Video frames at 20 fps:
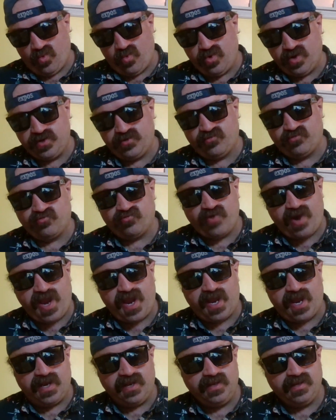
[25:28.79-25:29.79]
Would
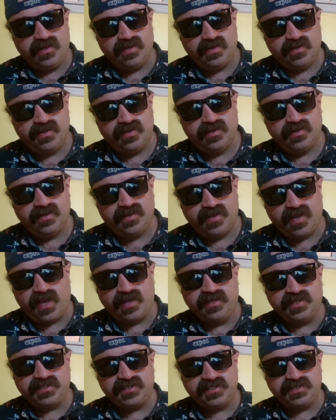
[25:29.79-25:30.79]
rain,
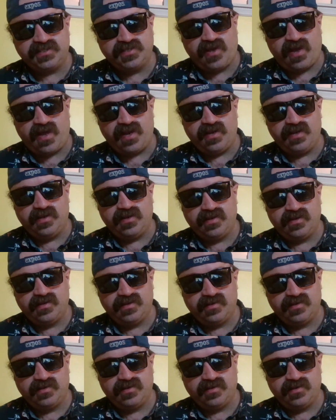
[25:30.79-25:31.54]
and this is not